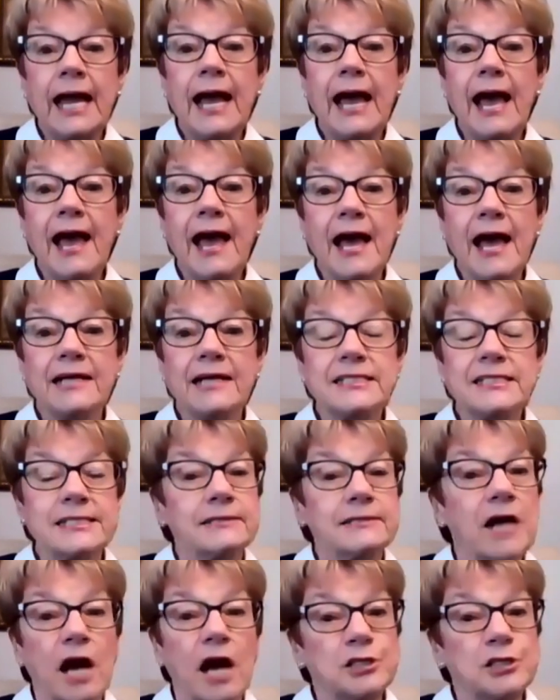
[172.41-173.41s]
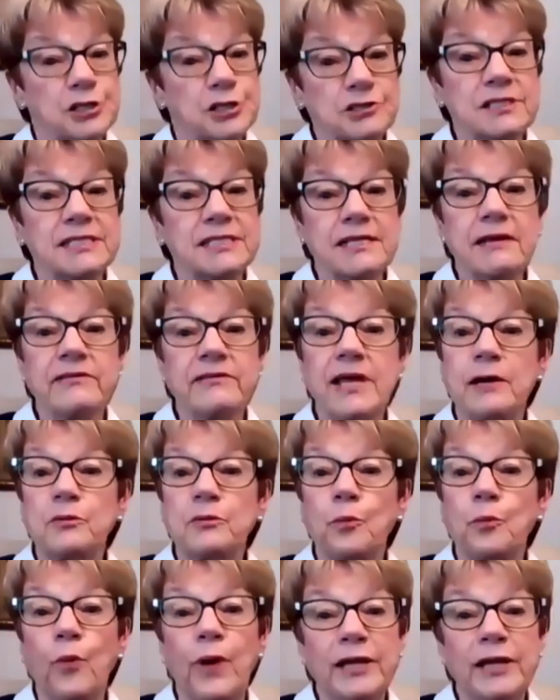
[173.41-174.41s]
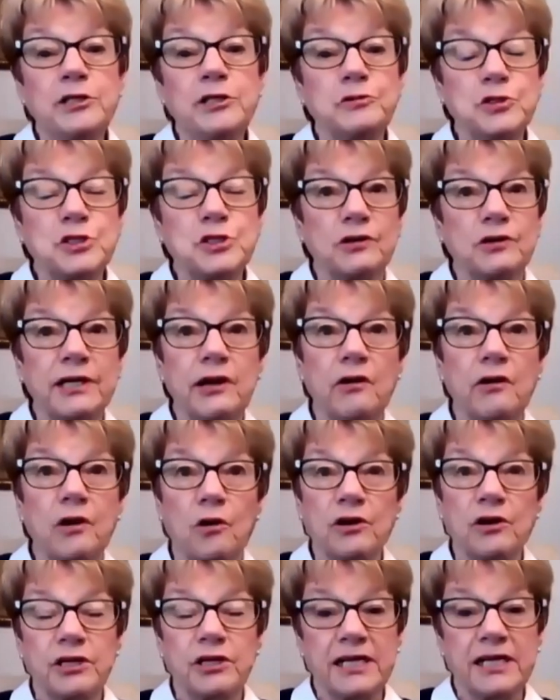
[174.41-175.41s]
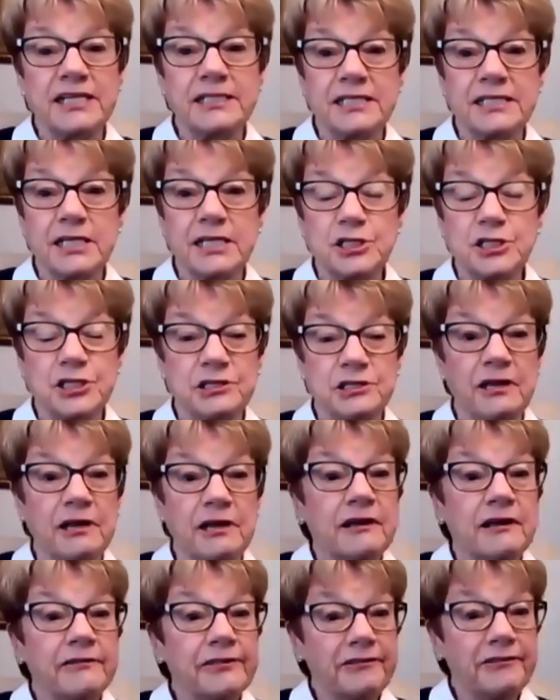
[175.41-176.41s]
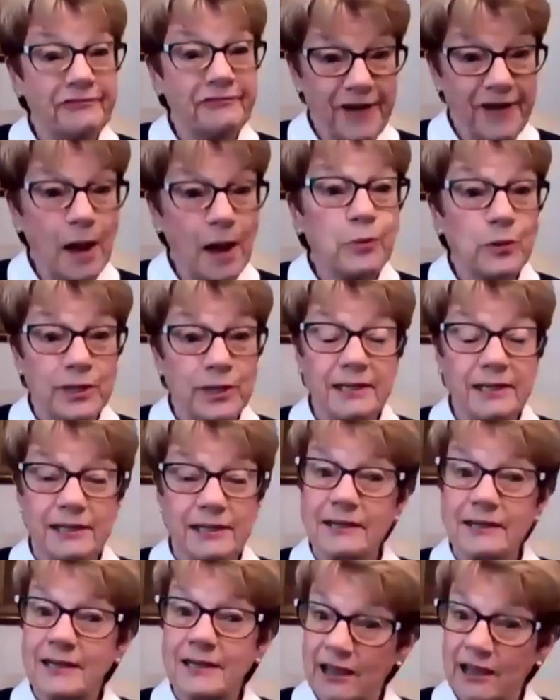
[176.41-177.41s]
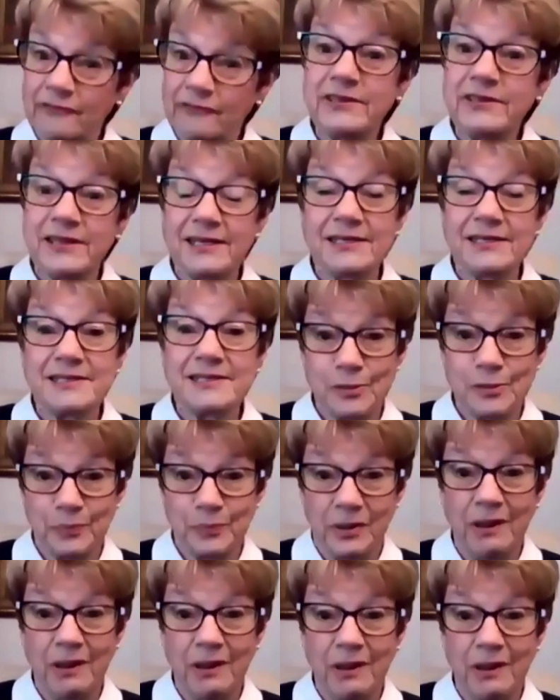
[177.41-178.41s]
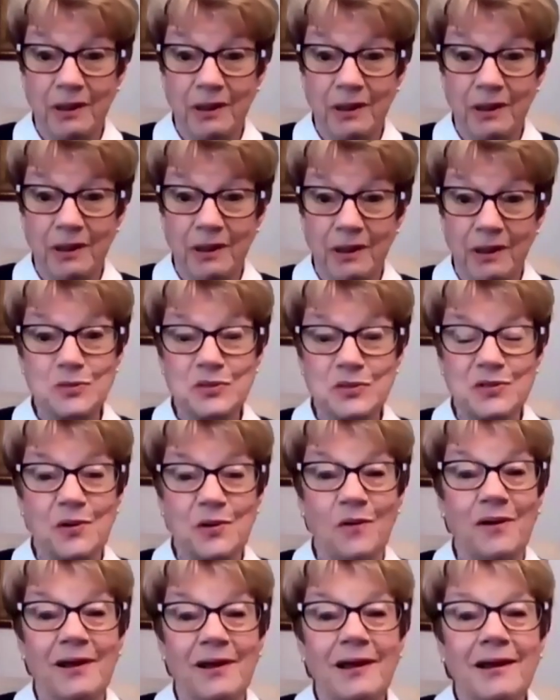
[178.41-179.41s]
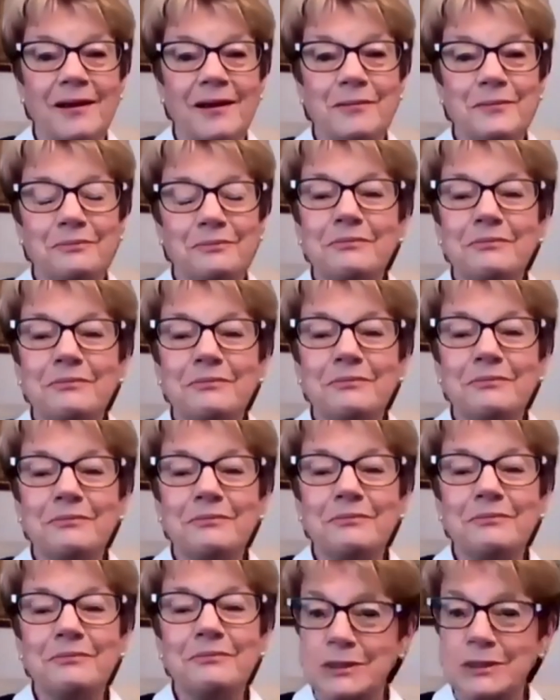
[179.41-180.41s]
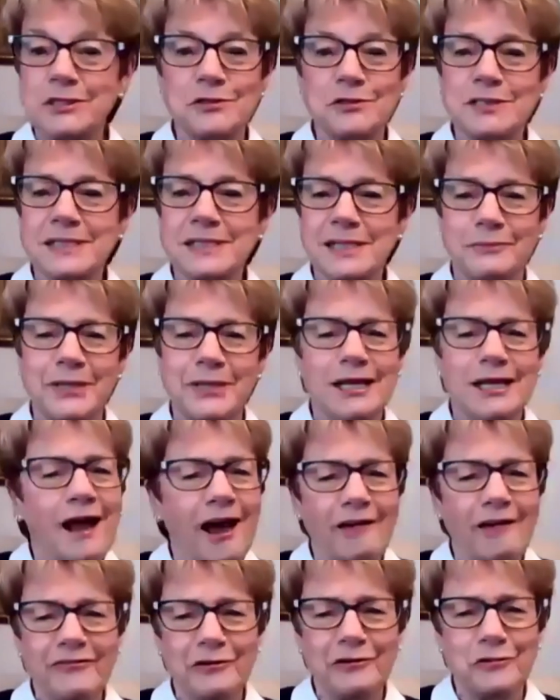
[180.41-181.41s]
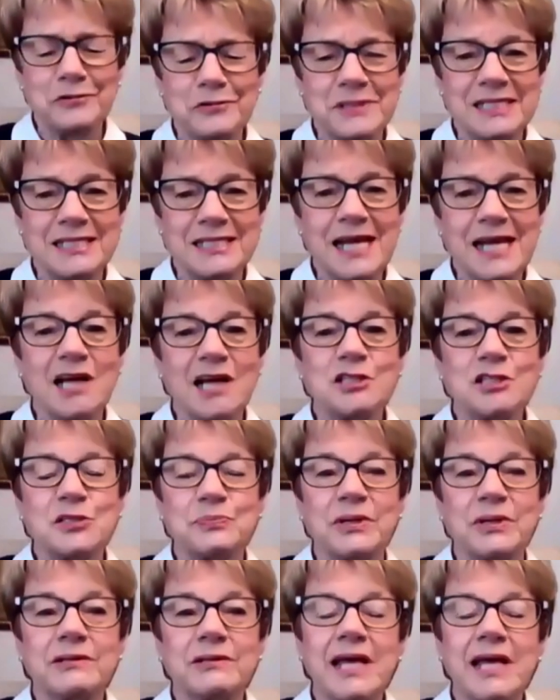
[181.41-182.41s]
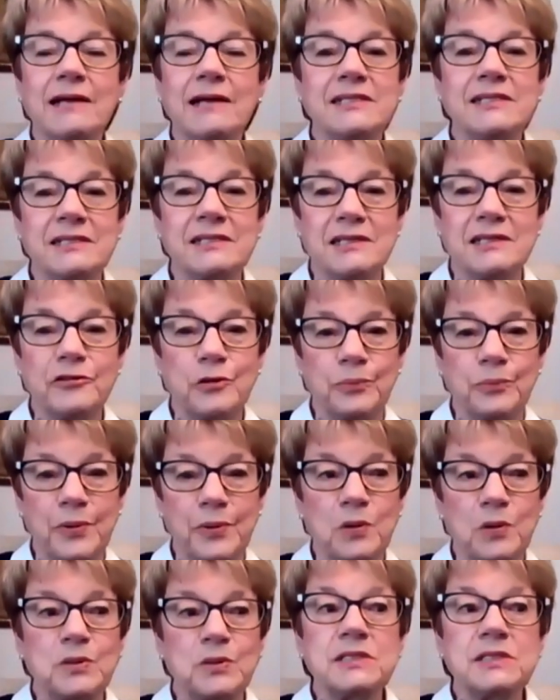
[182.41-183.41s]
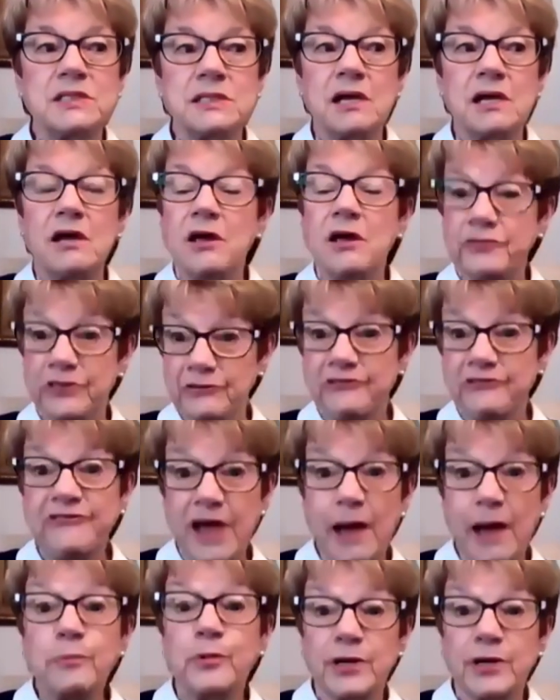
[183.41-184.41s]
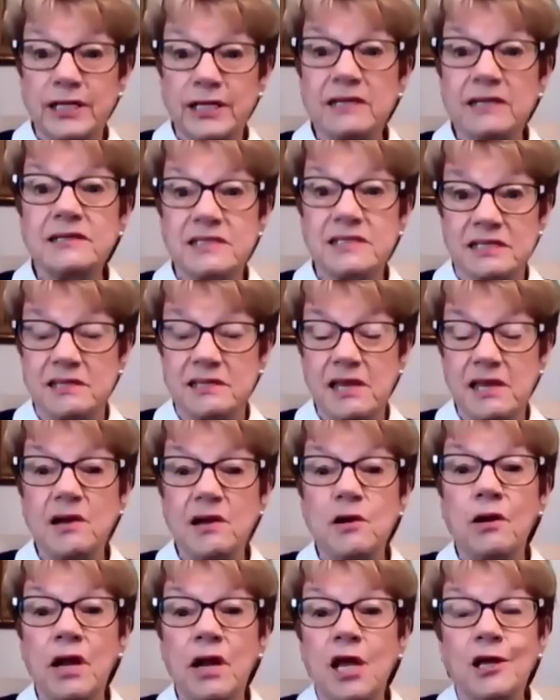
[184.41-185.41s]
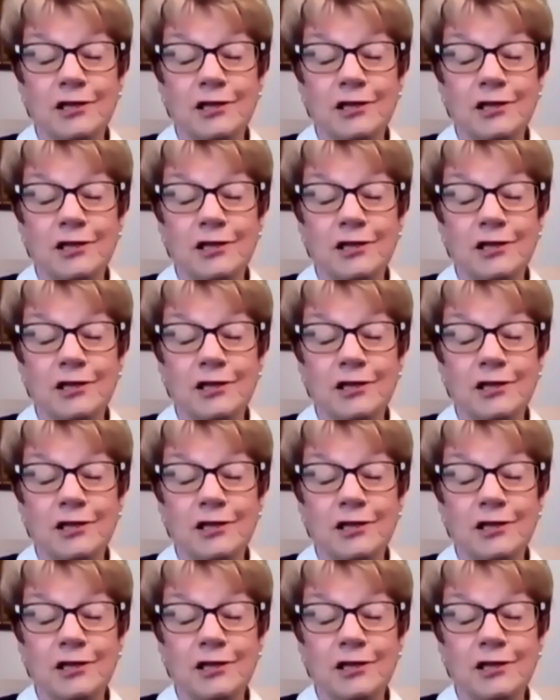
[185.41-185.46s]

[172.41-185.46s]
And I should say that when you join our organization, the fabric, everything is supplied to you. So many, many quilters, I mean, have their stash, but that is another bonus. The fabric is there.